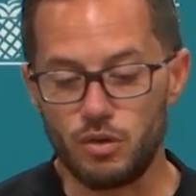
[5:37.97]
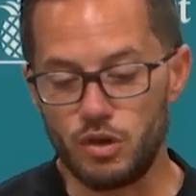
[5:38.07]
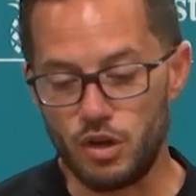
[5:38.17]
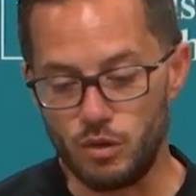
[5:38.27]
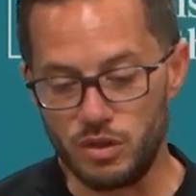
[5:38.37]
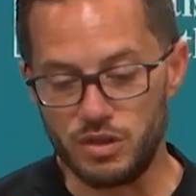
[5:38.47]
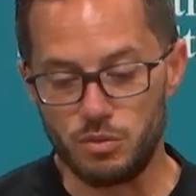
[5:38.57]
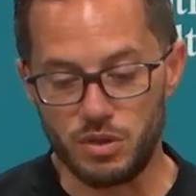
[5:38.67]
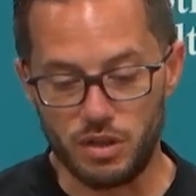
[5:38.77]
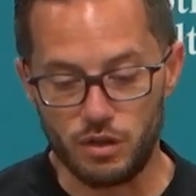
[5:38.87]
Not only
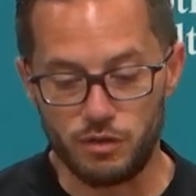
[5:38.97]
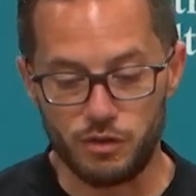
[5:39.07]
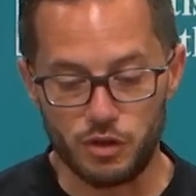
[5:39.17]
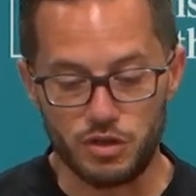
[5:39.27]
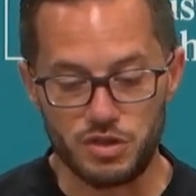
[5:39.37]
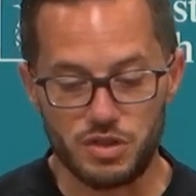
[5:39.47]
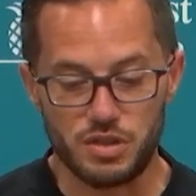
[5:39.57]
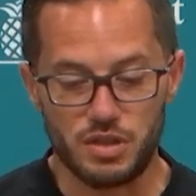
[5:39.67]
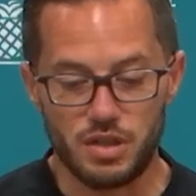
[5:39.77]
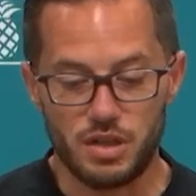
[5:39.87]
did we get our
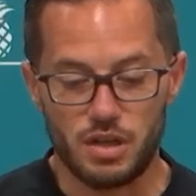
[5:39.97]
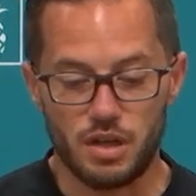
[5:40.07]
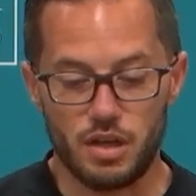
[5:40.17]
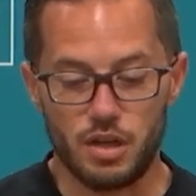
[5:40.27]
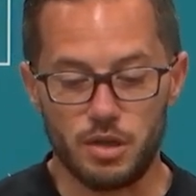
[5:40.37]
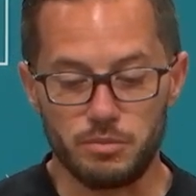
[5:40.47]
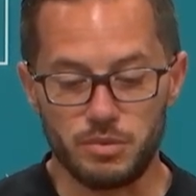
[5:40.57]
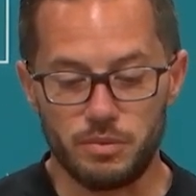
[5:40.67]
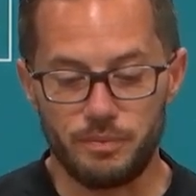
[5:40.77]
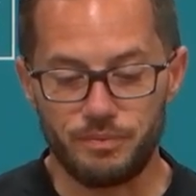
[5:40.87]
first
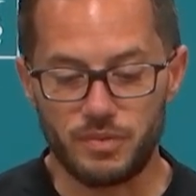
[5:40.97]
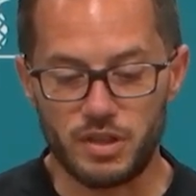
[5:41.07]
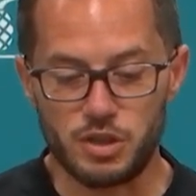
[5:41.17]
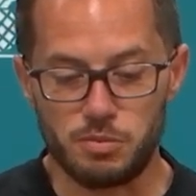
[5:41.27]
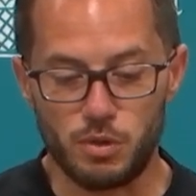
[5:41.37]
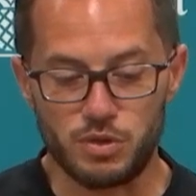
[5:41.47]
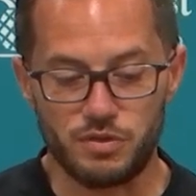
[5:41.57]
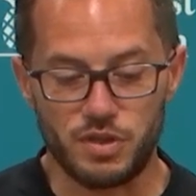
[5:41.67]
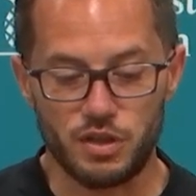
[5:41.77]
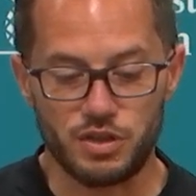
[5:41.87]

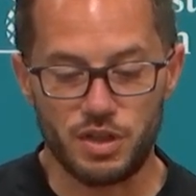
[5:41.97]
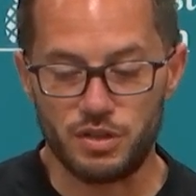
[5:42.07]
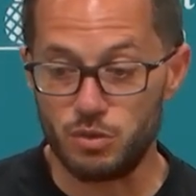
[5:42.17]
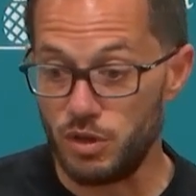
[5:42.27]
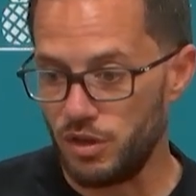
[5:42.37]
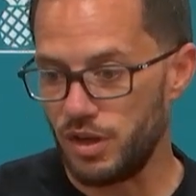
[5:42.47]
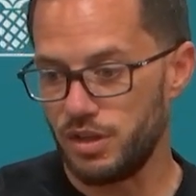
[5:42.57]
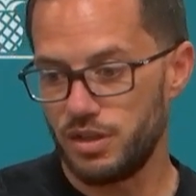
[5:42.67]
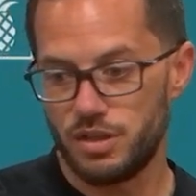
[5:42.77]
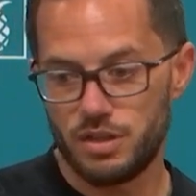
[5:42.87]
explosive touchdowns, we all
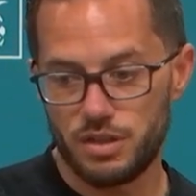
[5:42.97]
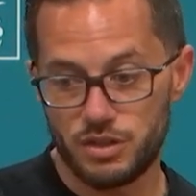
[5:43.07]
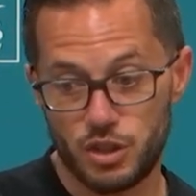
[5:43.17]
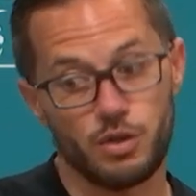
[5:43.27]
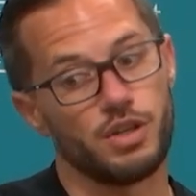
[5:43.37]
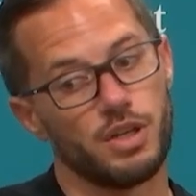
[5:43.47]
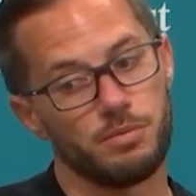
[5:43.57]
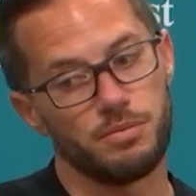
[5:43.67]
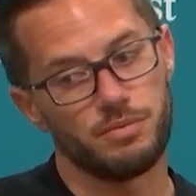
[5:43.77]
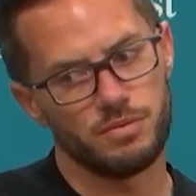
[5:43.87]
right? Choke you
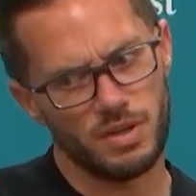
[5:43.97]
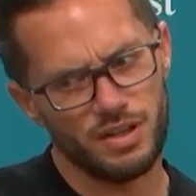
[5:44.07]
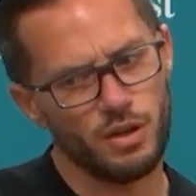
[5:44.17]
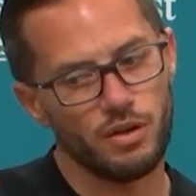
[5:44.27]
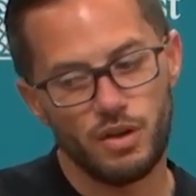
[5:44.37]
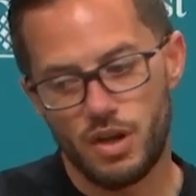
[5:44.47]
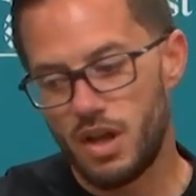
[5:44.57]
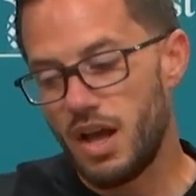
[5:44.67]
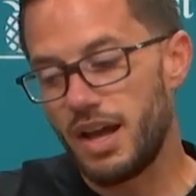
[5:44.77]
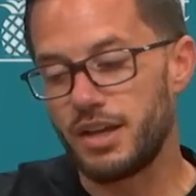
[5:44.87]
up. I know.
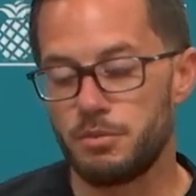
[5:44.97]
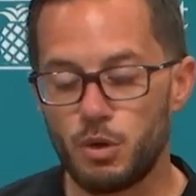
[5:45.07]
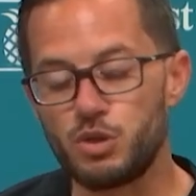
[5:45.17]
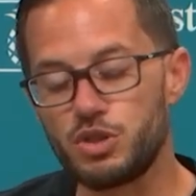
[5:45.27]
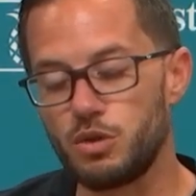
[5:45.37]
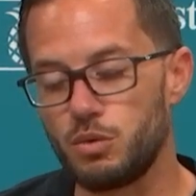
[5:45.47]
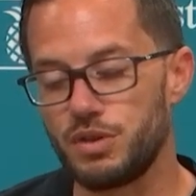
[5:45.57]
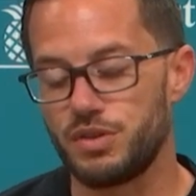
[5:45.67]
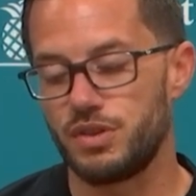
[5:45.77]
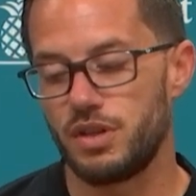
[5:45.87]
I get emotional
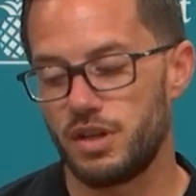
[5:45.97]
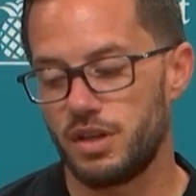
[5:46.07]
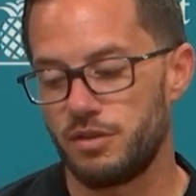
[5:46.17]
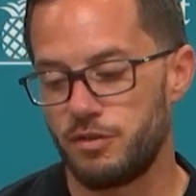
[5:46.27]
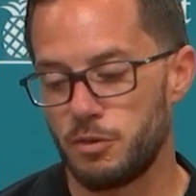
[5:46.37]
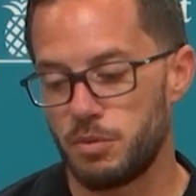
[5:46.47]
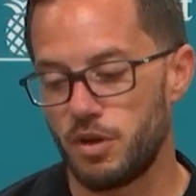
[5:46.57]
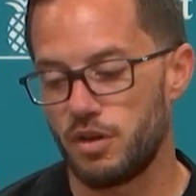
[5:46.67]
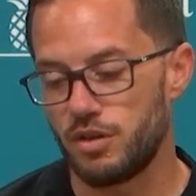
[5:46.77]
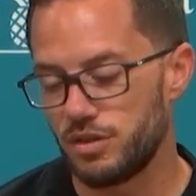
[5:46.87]
with
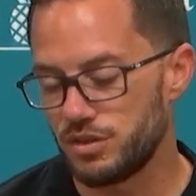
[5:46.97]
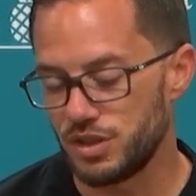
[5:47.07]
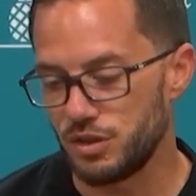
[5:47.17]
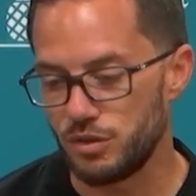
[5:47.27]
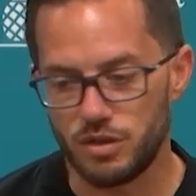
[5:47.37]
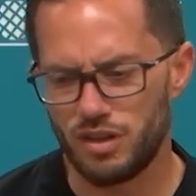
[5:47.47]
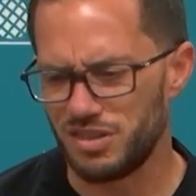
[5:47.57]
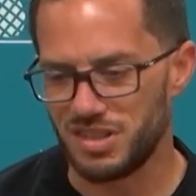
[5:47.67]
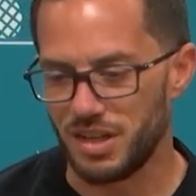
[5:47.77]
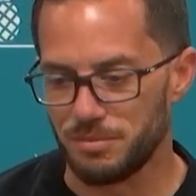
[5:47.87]
football, too, all
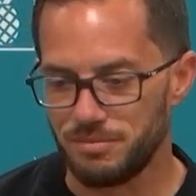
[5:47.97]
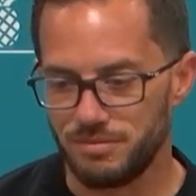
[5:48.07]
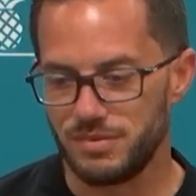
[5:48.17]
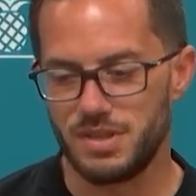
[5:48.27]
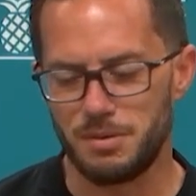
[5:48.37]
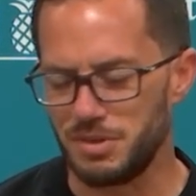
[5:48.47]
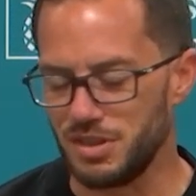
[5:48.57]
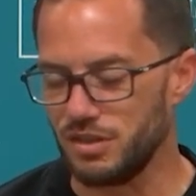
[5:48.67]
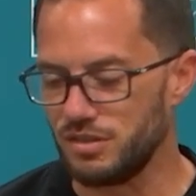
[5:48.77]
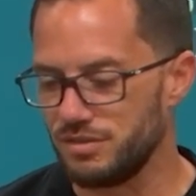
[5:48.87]
the time. It's not a big
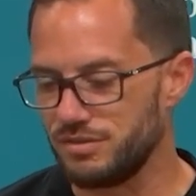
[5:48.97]
deal.